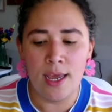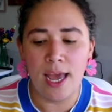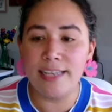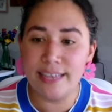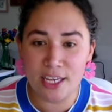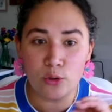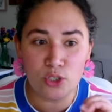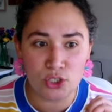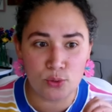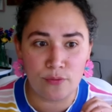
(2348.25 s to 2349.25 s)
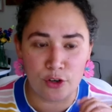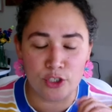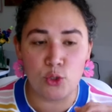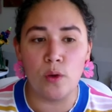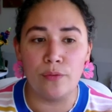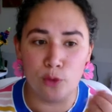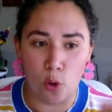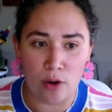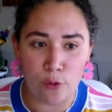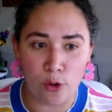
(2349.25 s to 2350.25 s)
and DQ just refers to the
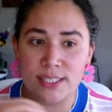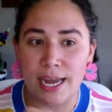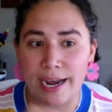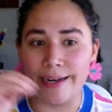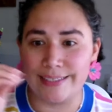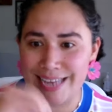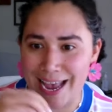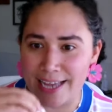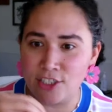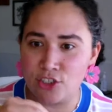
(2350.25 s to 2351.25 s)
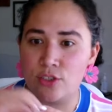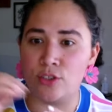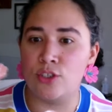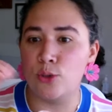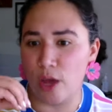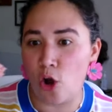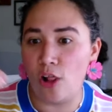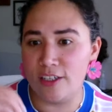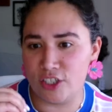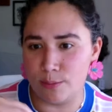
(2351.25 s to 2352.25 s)
fluorophores that are attached to the
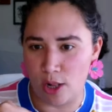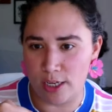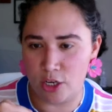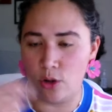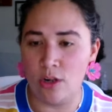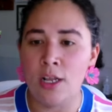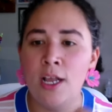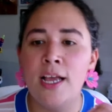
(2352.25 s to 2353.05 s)
collagen molecule.